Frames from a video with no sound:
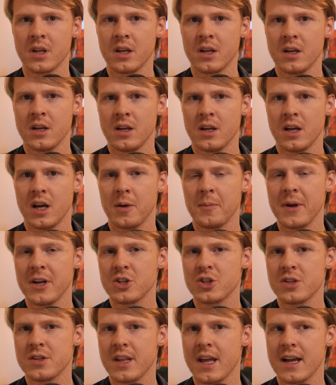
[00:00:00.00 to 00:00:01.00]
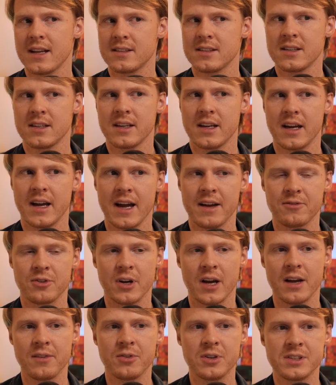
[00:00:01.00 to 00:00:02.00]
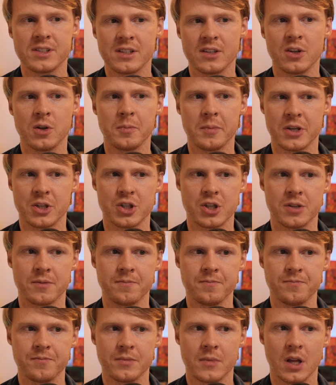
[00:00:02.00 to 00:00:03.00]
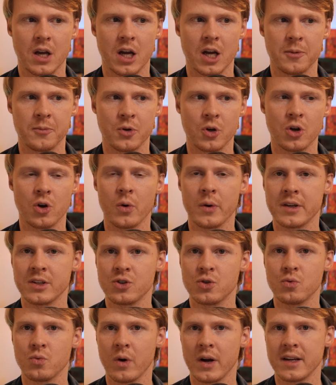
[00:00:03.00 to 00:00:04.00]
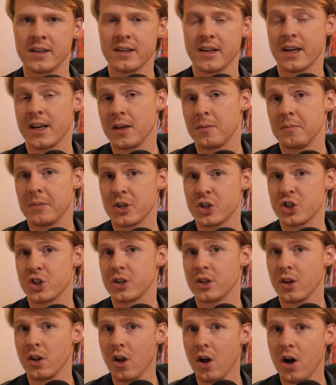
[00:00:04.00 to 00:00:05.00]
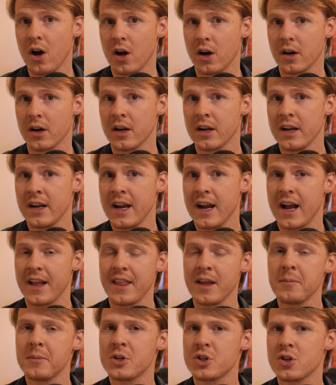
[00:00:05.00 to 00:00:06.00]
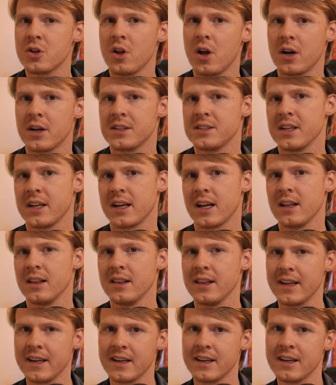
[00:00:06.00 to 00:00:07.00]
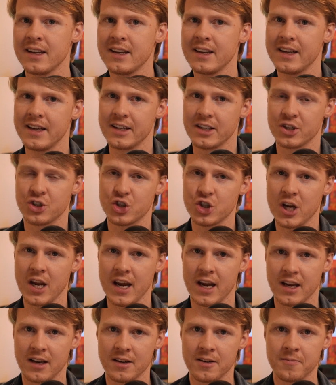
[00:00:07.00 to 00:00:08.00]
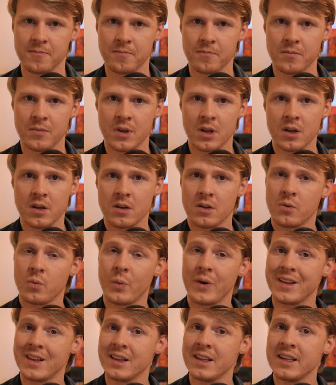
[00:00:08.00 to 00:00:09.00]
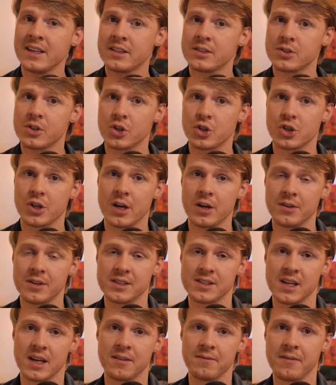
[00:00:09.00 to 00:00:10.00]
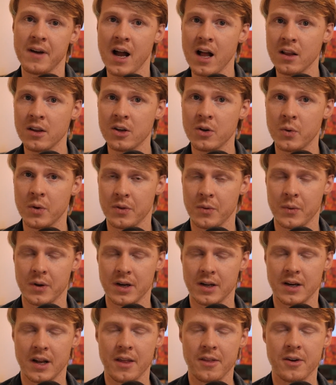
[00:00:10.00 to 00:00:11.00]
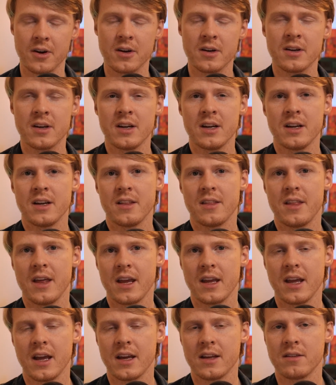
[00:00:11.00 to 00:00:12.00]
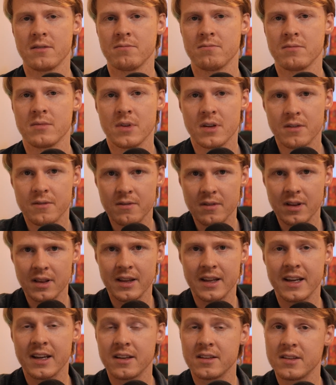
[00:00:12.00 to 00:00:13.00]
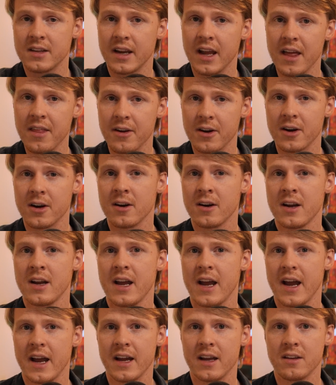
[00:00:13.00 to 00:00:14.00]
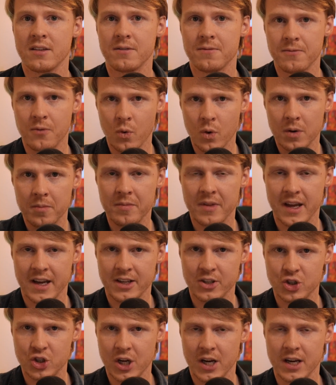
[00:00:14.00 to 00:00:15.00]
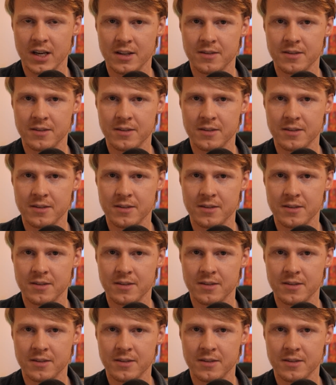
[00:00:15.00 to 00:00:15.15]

Imagine that after every single mission, you're going to write a mission log, and that mission log is like a link in a chain. When links share the same value with one another, they can link together and form that chain.